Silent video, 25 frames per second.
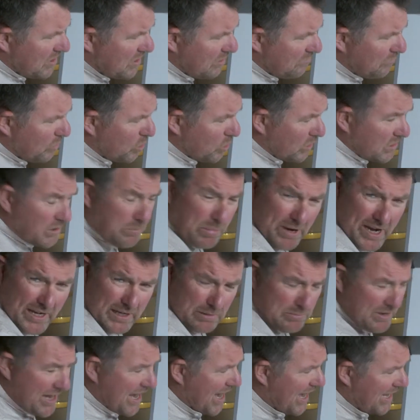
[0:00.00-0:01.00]
Mole in the back
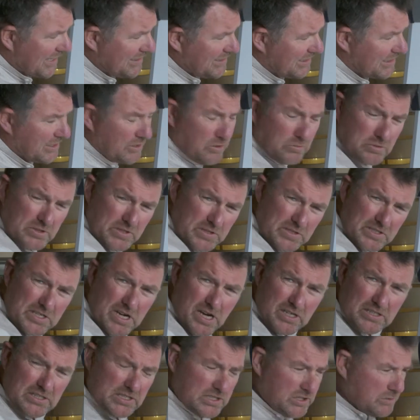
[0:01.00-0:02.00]
of my hand that I go to the
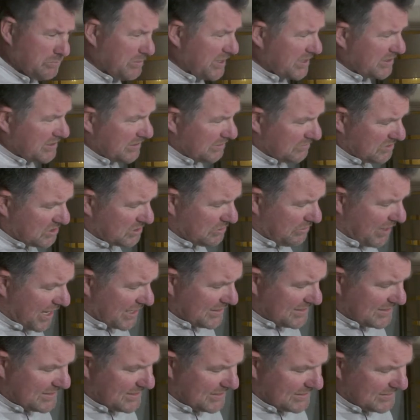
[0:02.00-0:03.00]
doctors with, and I've
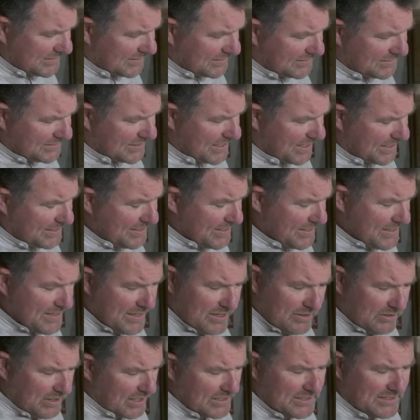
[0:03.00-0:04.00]
scratched it, and I'd say,
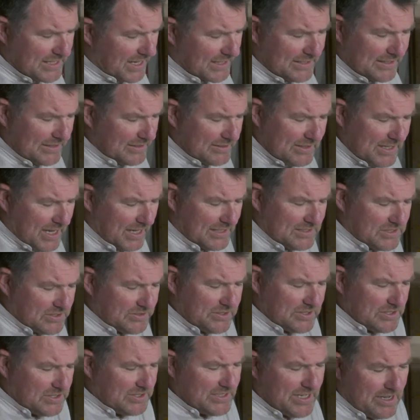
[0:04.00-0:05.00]
"Is that
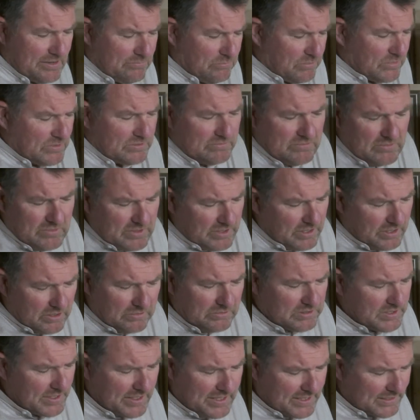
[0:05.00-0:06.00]
cancerous, Tim? You
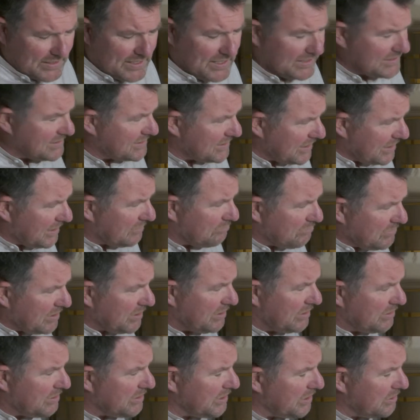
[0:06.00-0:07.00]
know, do you think that's a
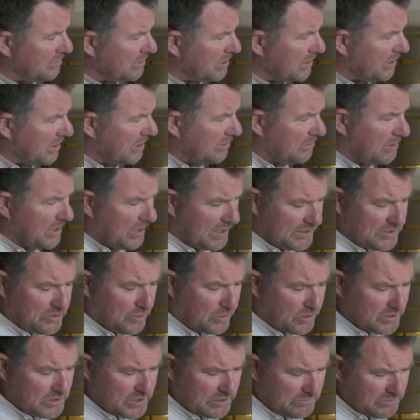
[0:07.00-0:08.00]

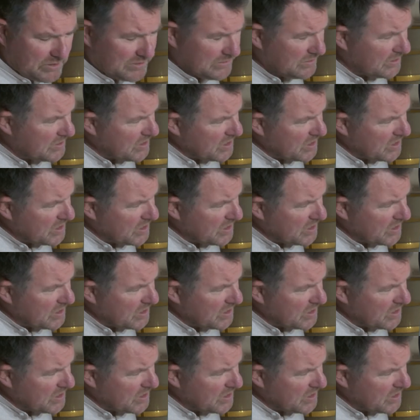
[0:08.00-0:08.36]
dodgy one?"